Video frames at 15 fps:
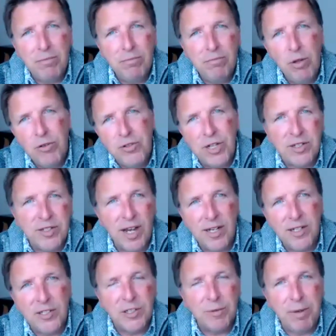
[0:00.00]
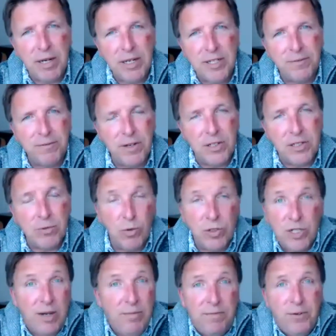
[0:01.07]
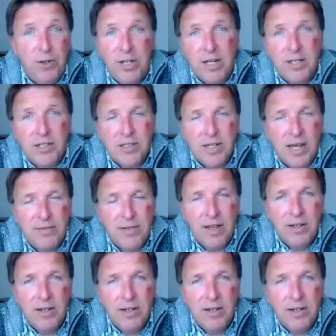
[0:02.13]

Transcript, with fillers: music tastes have been different, which I fully understand they're